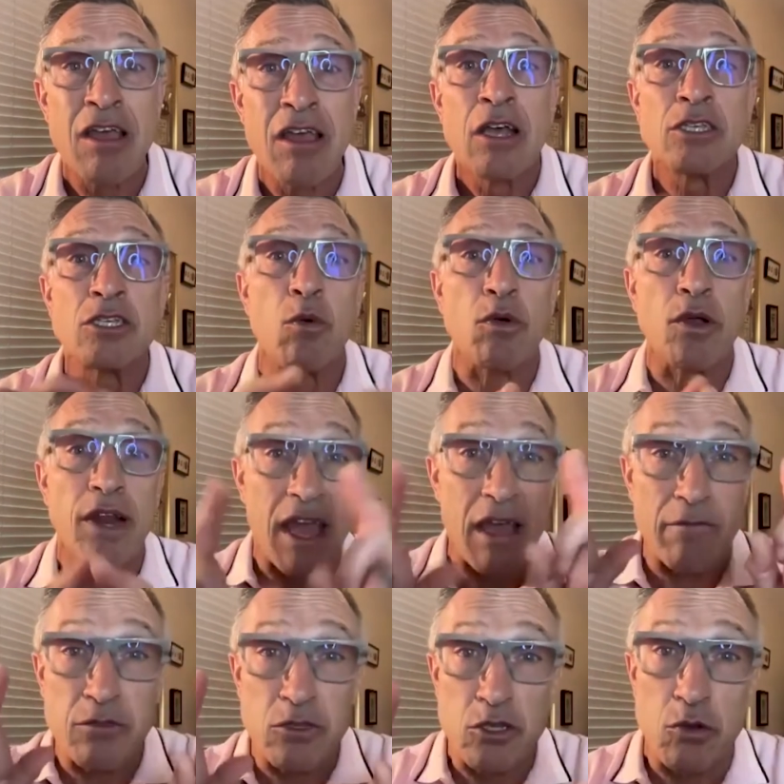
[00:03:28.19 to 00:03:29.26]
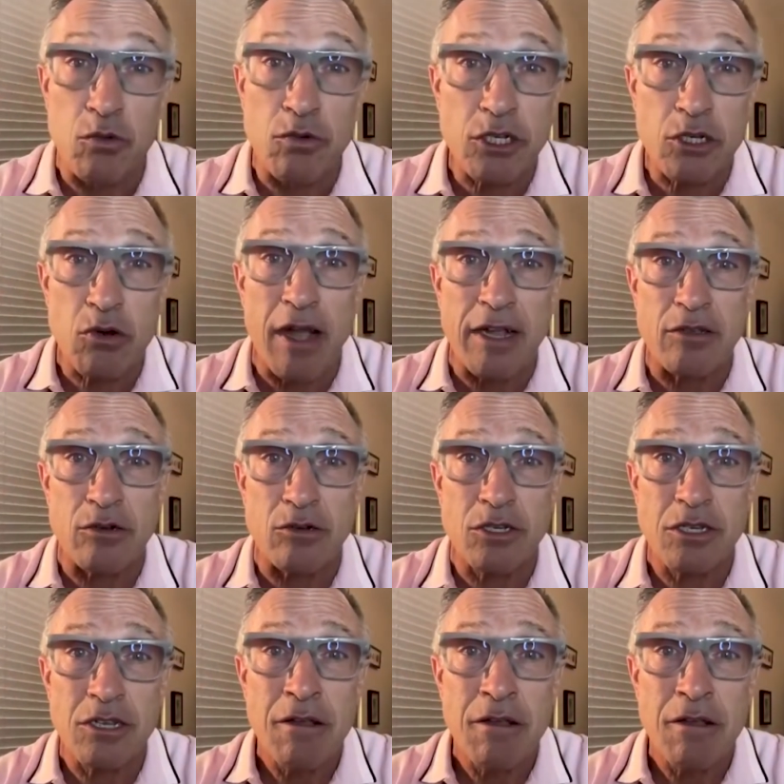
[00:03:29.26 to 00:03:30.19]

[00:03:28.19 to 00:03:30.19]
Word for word: So, we're going to have two instructors.